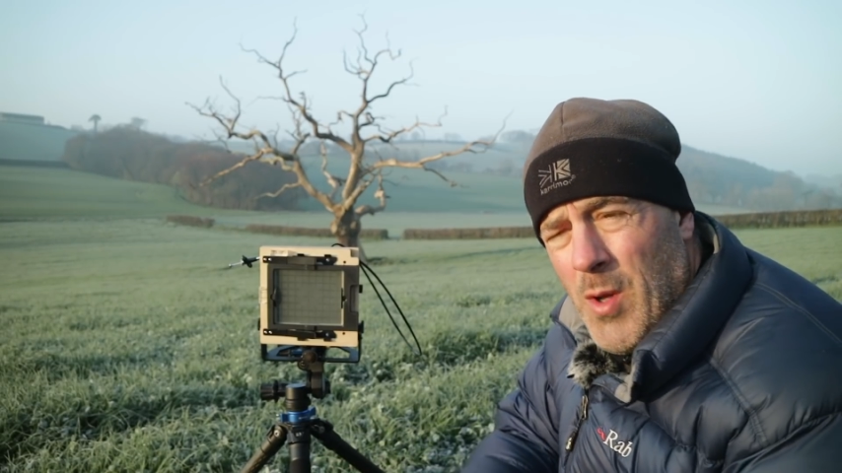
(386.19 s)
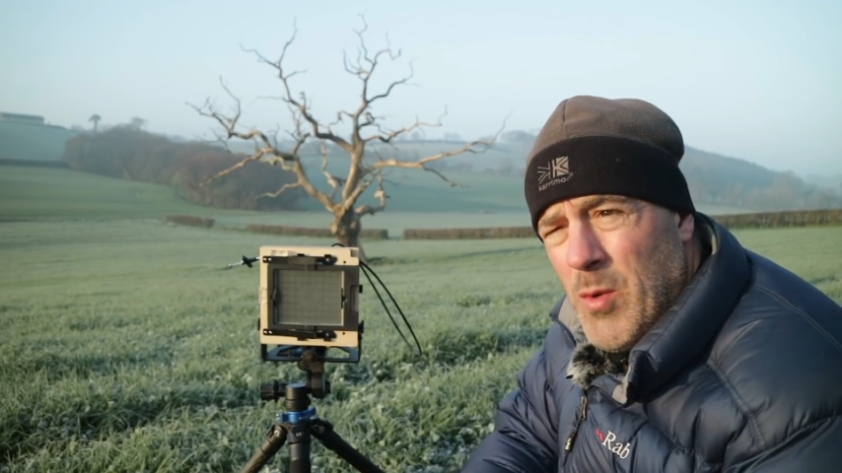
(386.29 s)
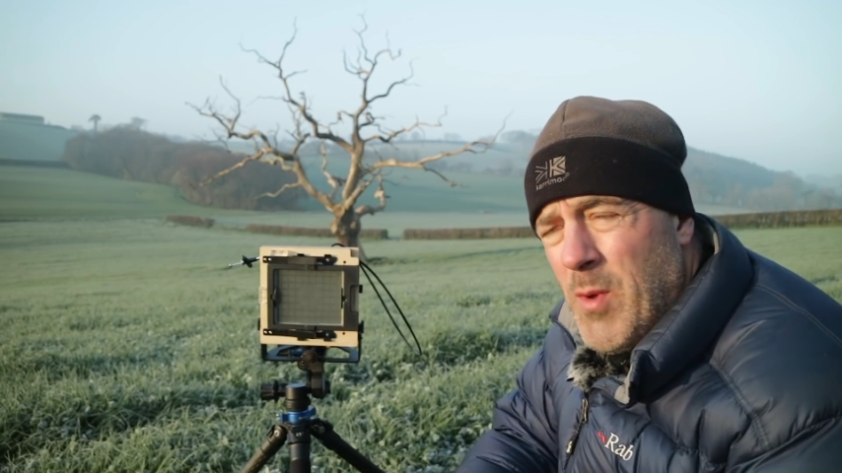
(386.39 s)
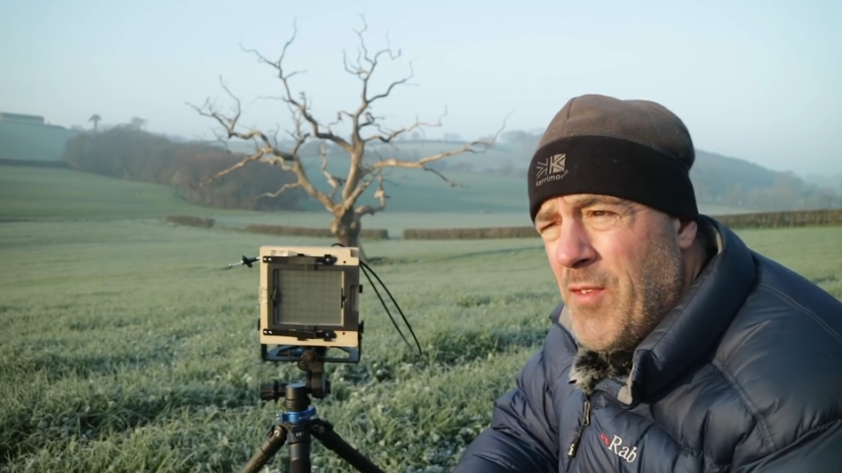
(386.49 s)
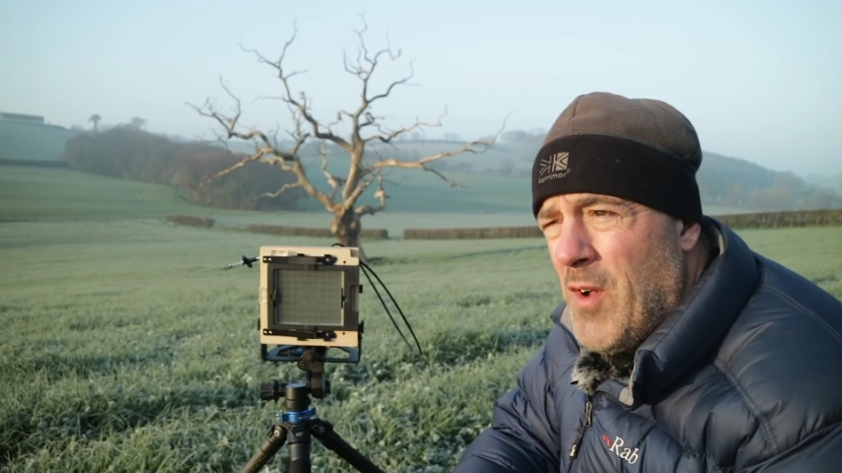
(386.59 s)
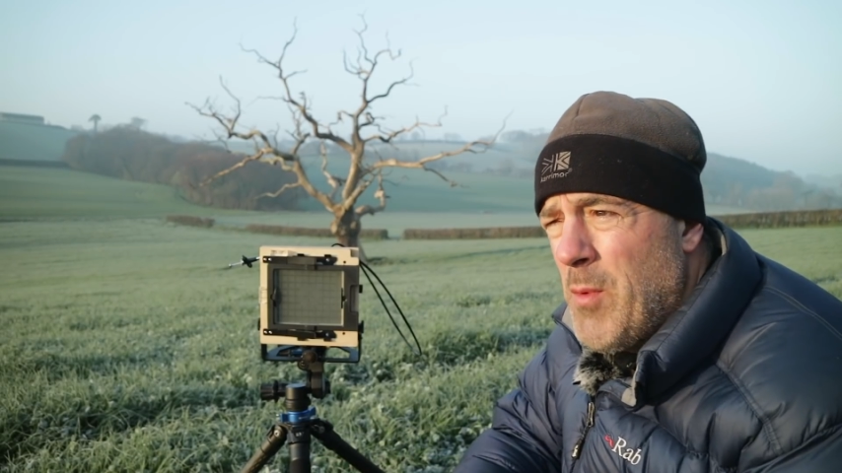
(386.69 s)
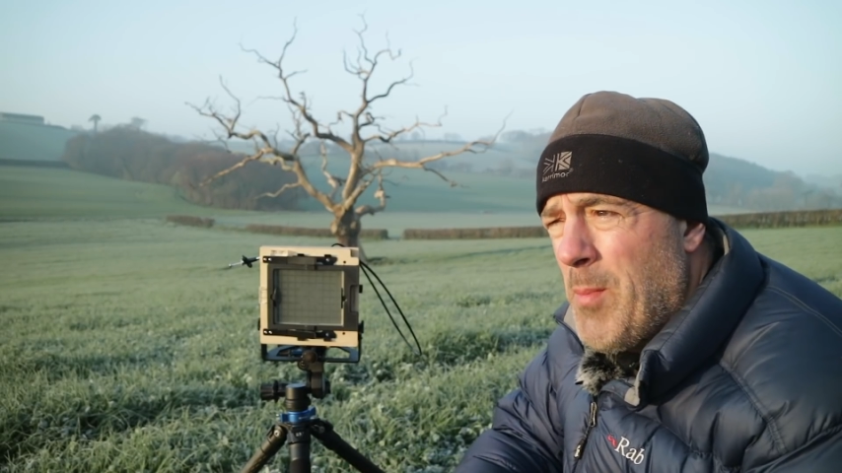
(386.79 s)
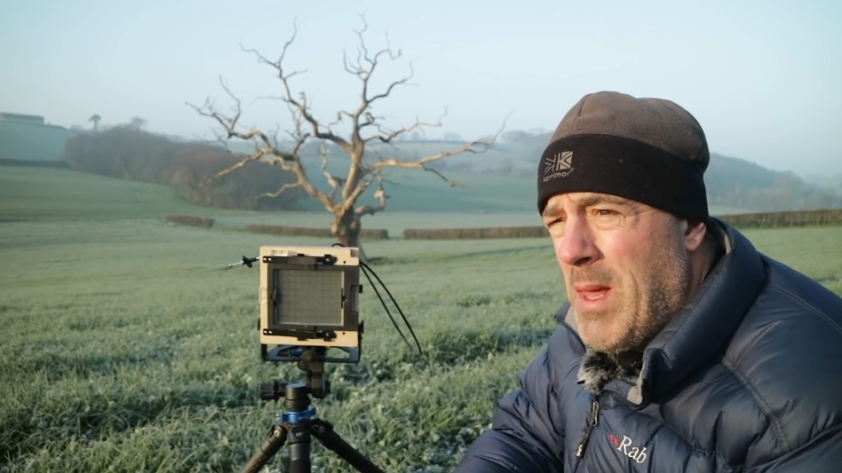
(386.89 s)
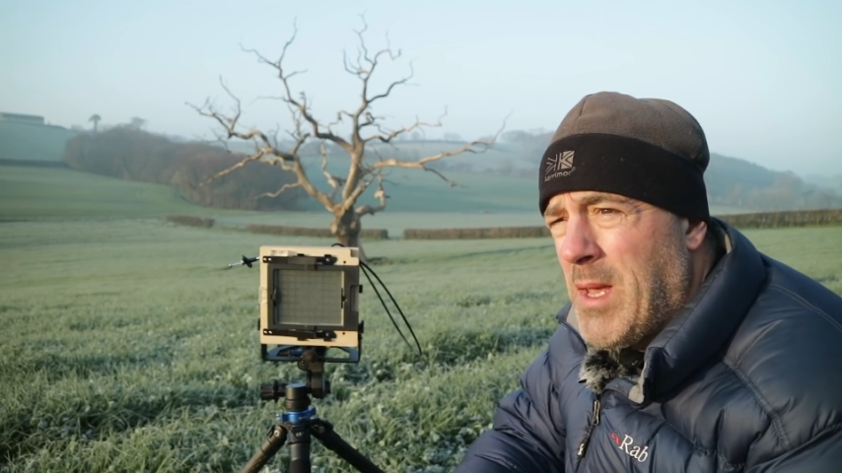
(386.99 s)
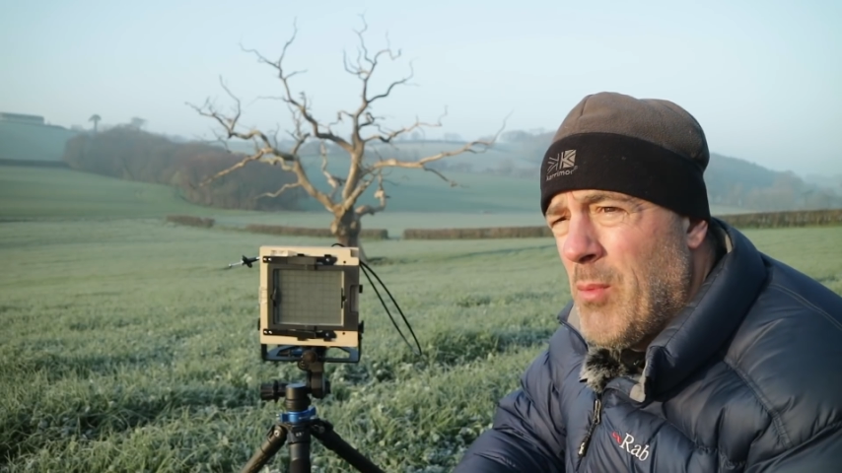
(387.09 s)
I normally find with
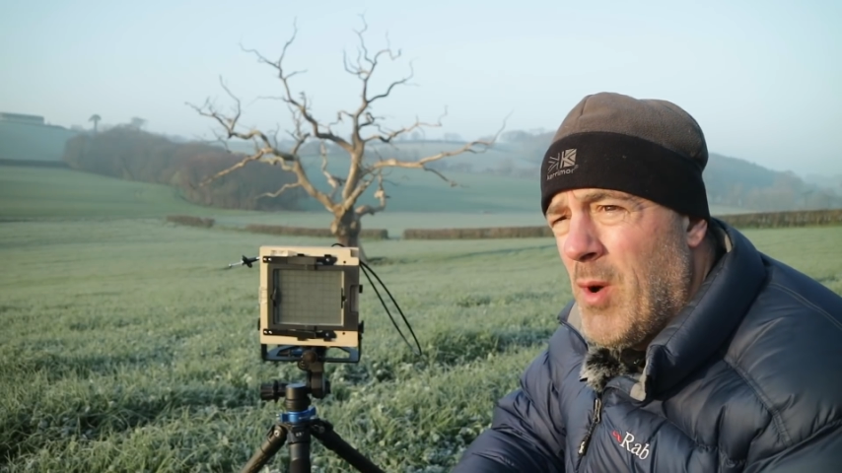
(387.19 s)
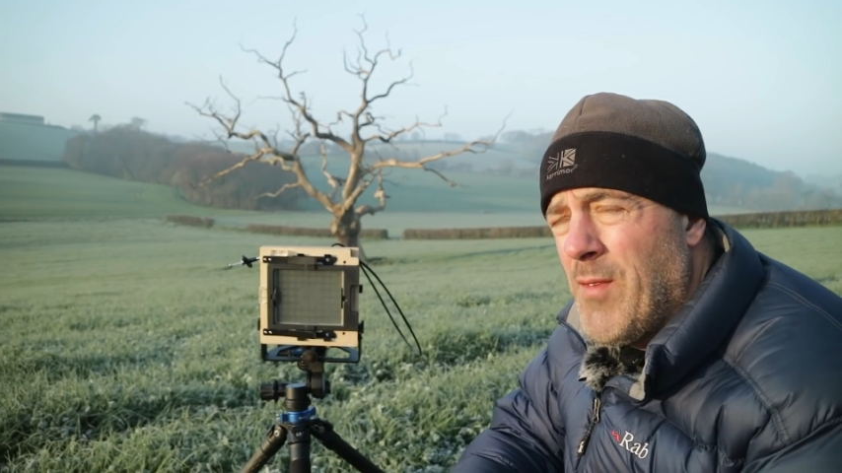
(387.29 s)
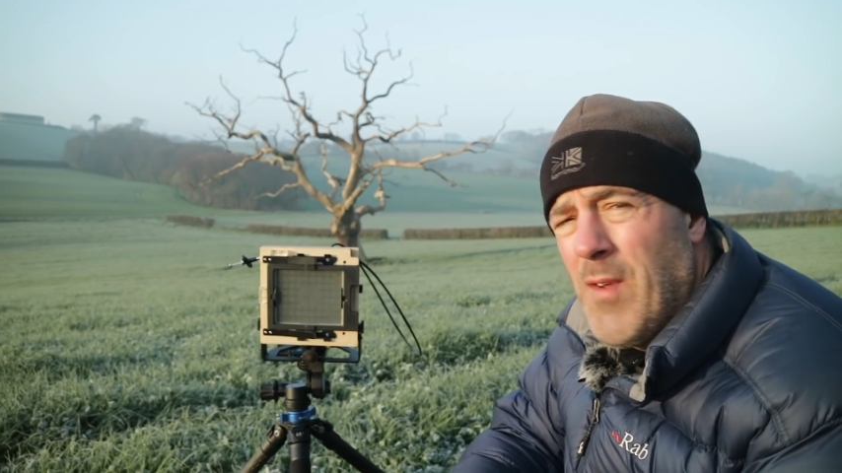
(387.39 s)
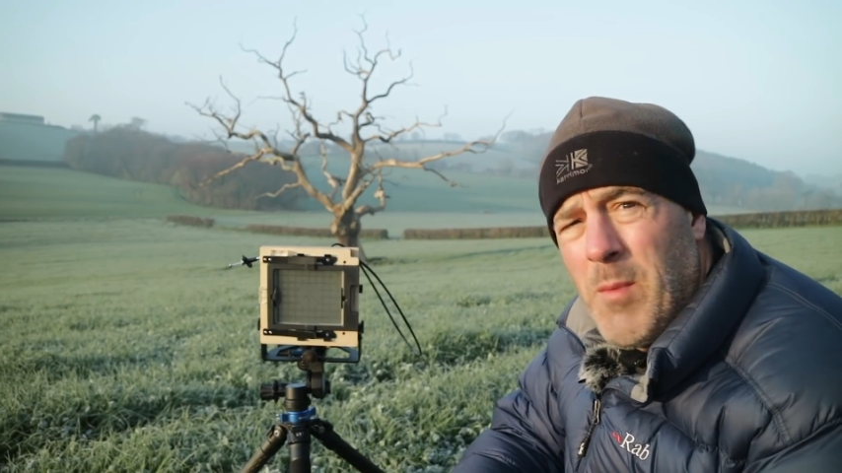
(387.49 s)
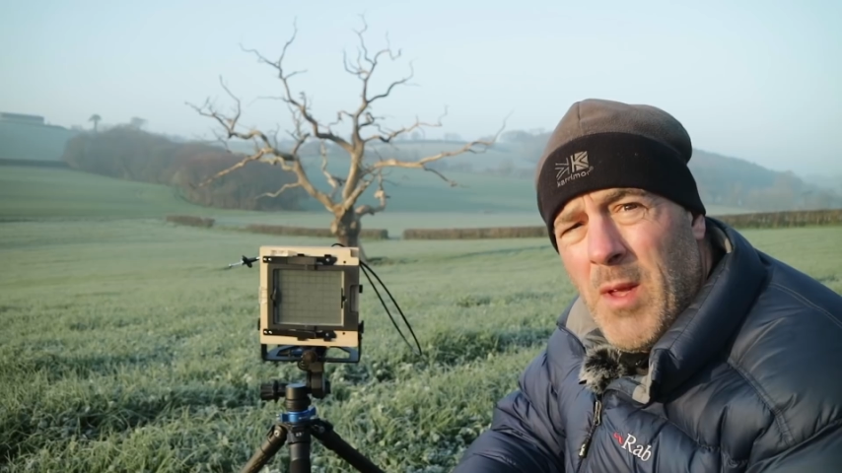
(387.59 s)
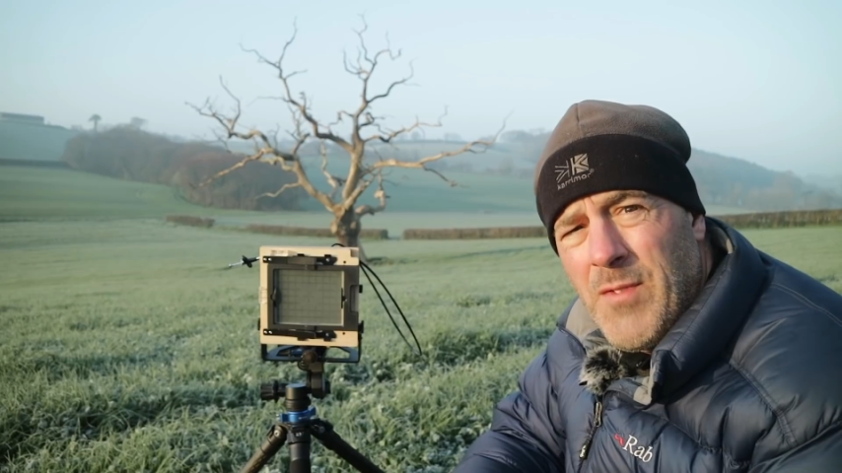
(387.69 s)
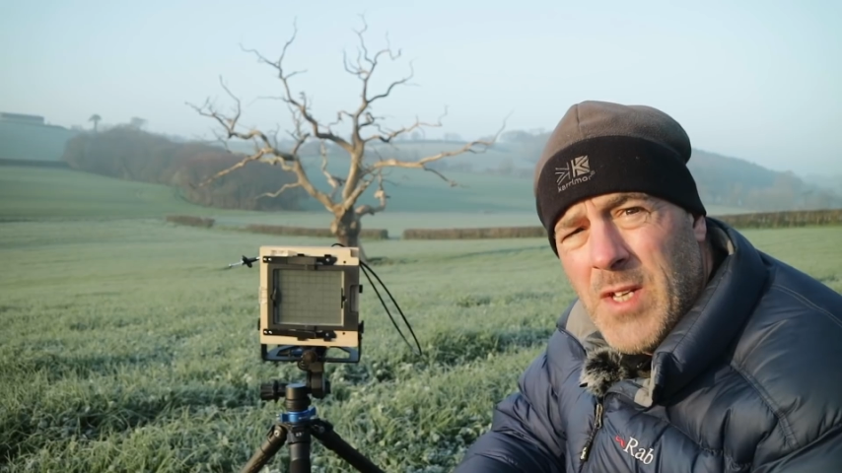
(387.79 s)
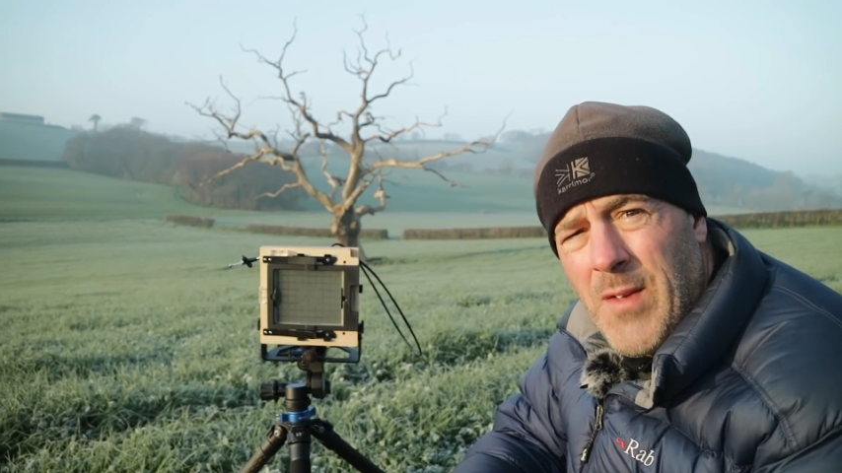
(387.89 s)
black and white film you have to